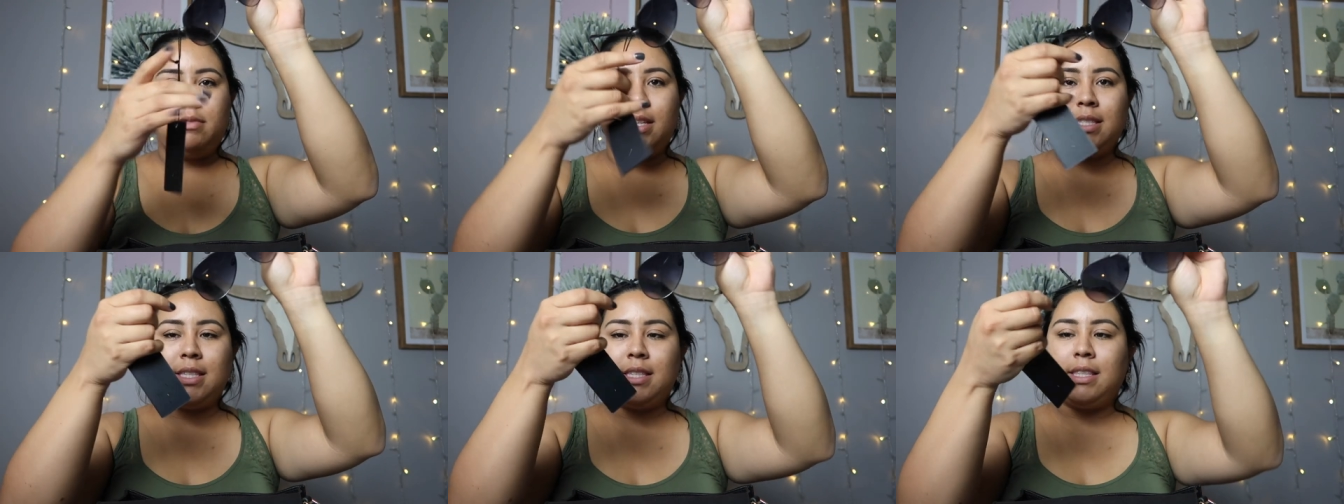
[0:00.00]

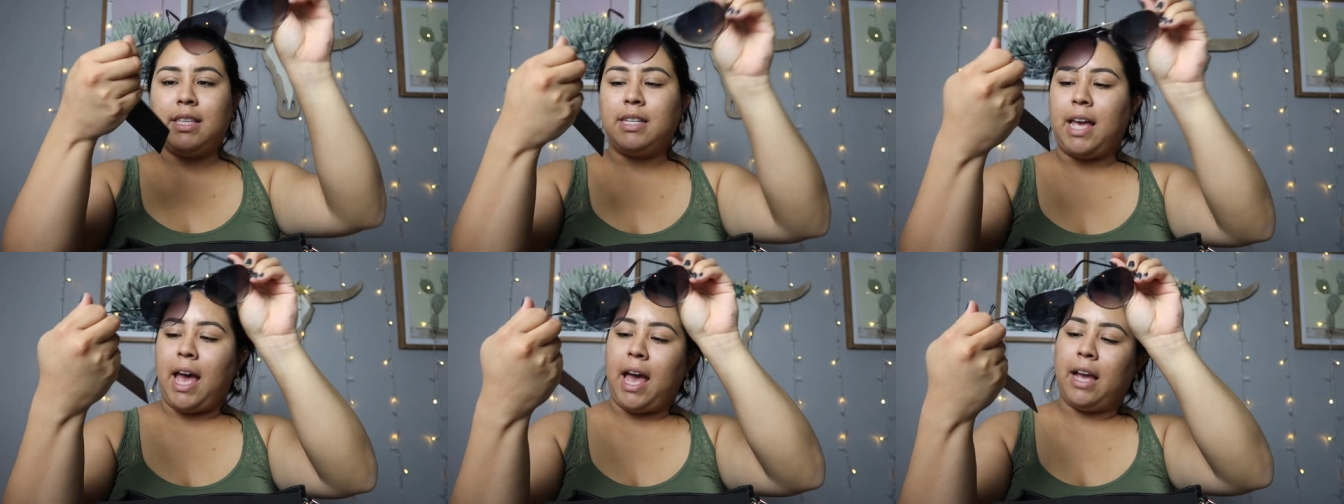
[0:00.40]
this is the
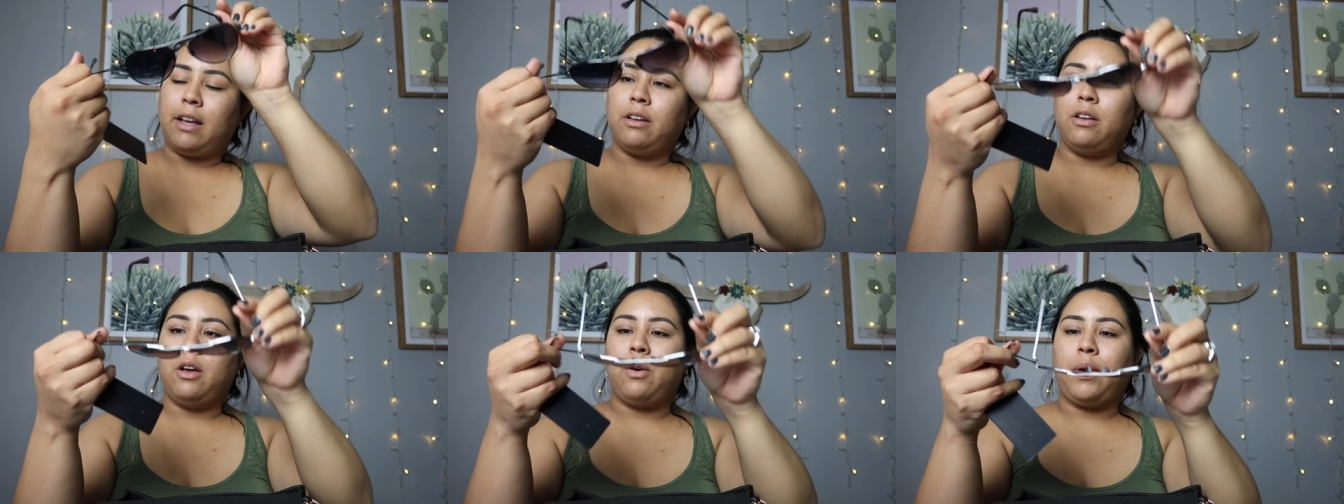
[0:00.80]
tag,
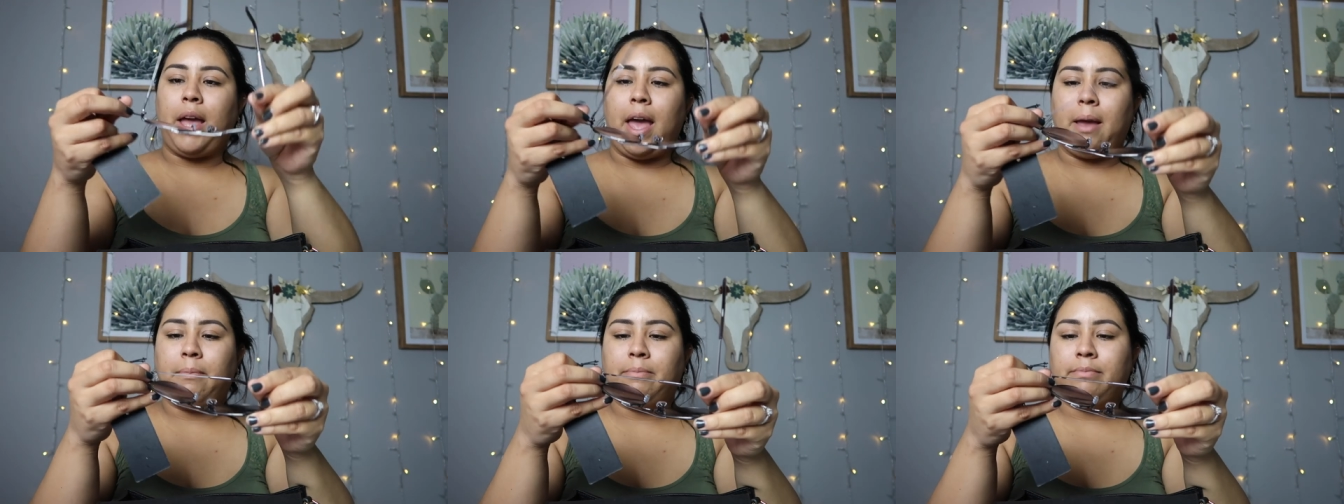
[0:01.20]

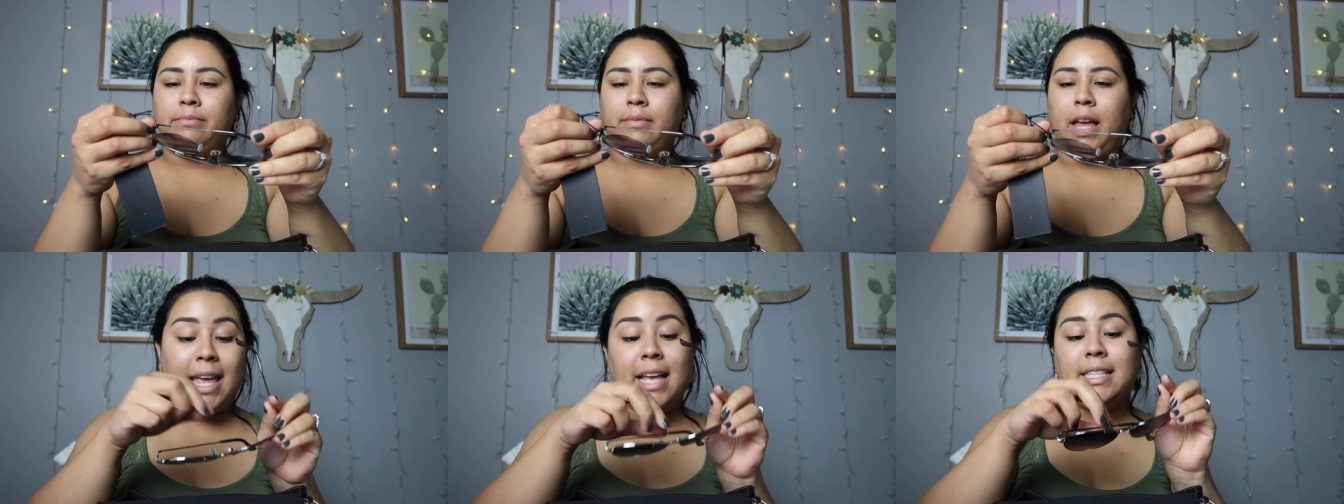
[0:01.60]
okay.
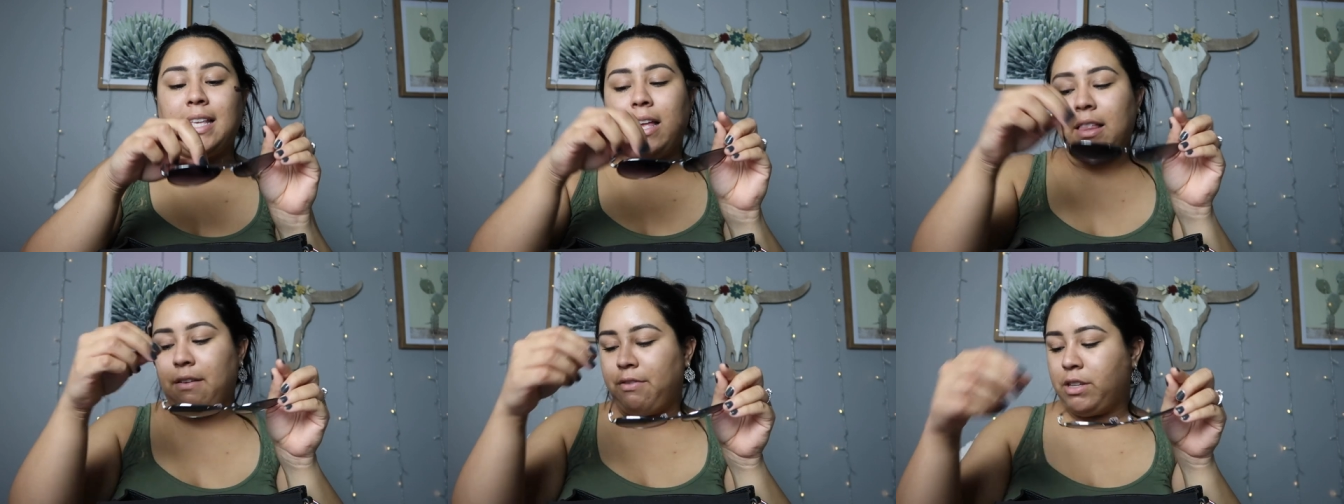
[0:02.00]
I guess
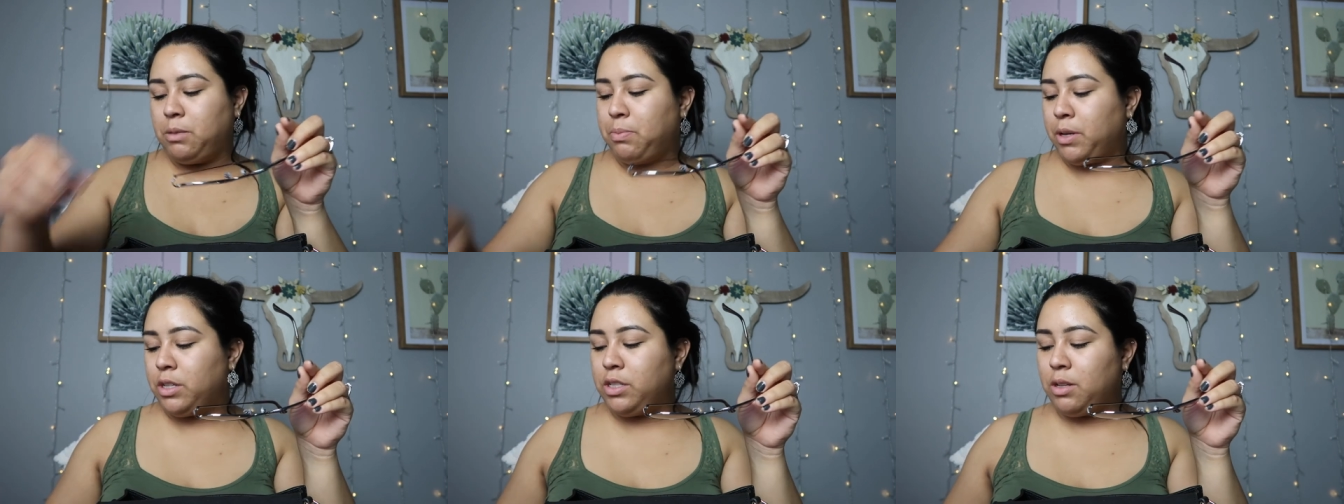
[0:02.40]
I love this
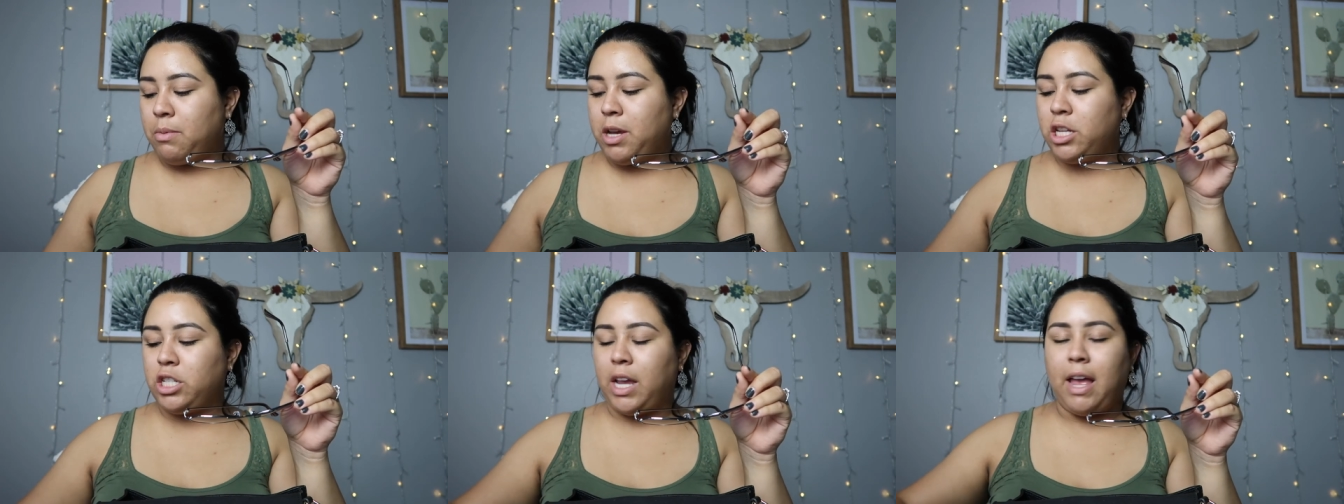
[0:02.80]
purse so
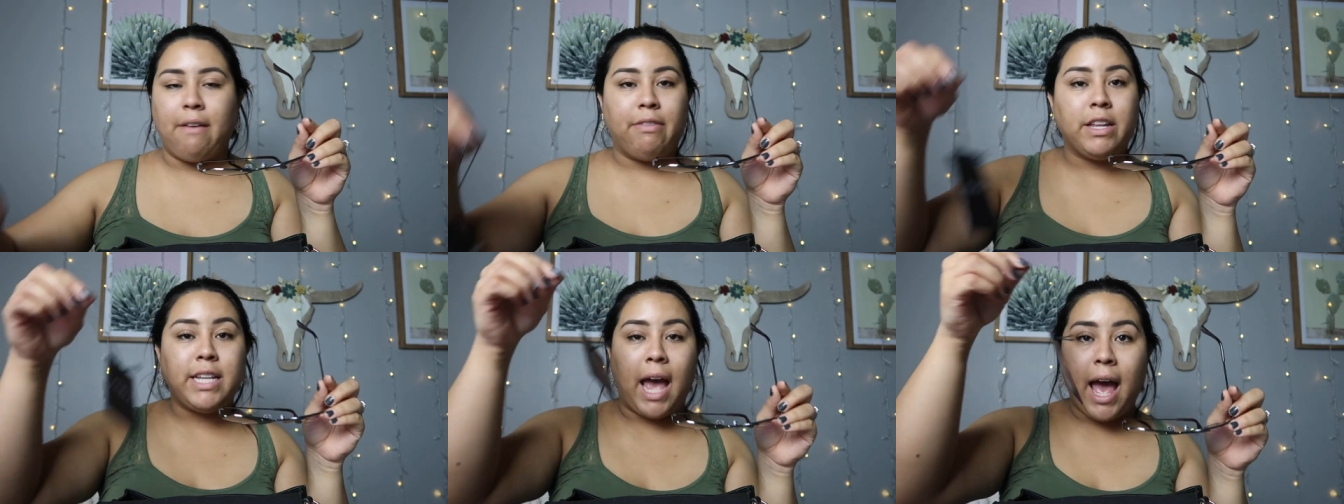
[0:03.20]
much, I
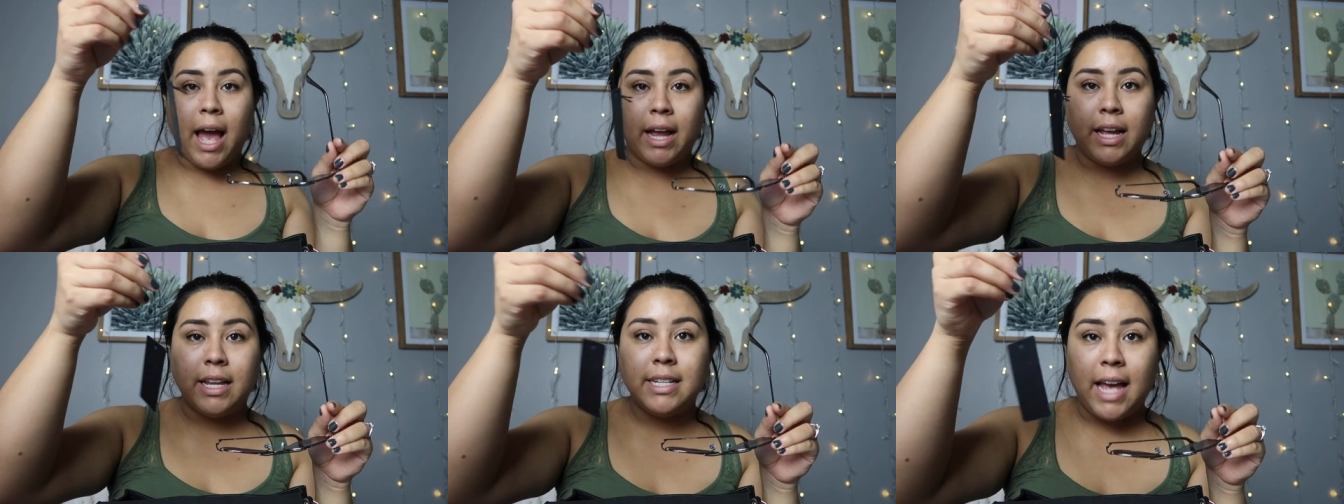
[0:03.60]
have the
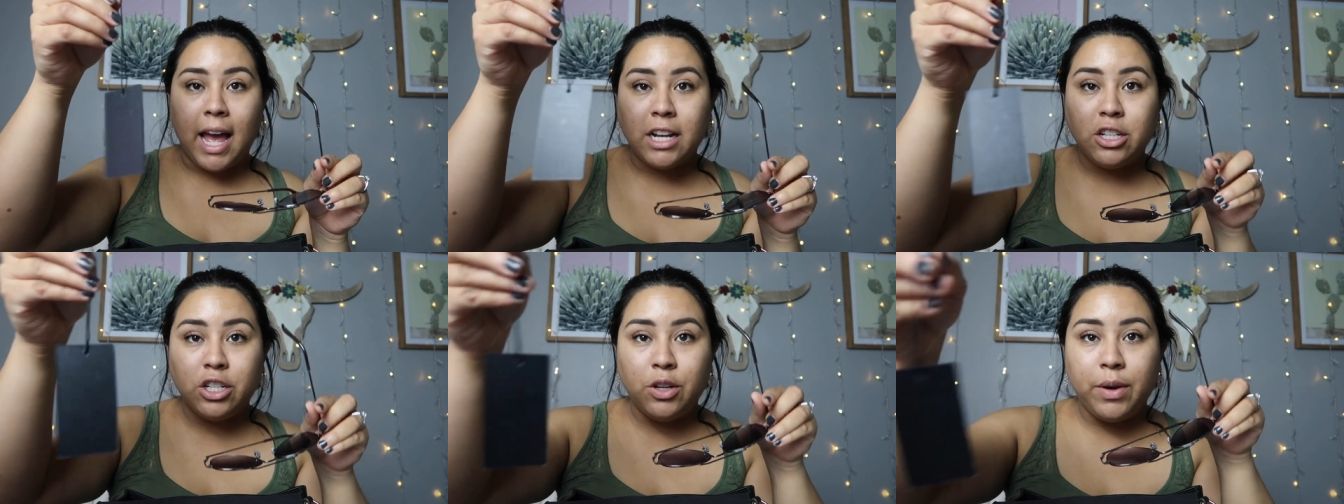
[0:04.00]
tag
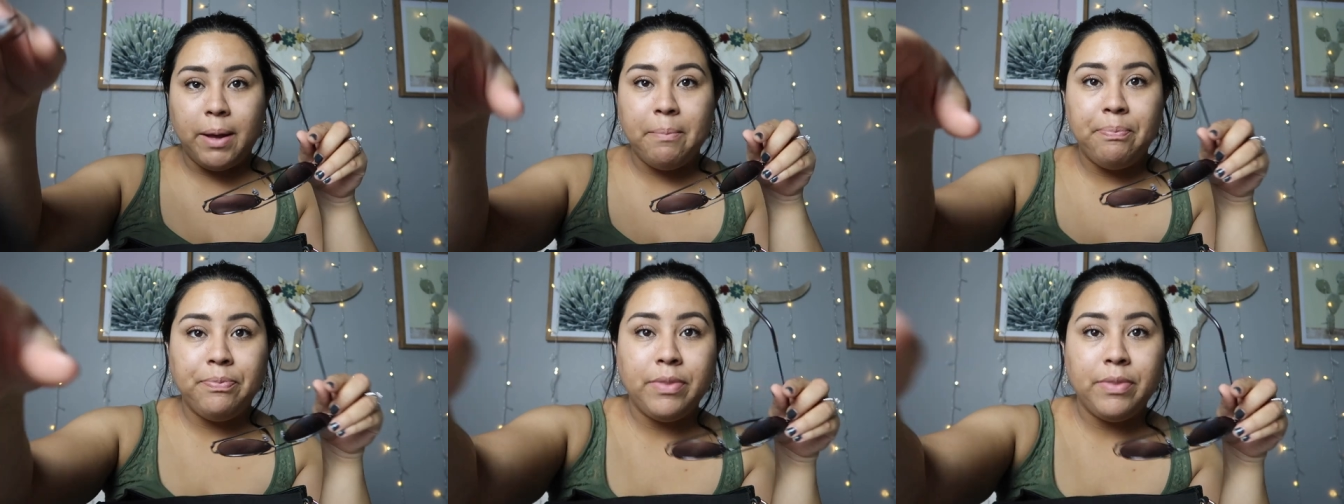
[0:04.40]
attached to it.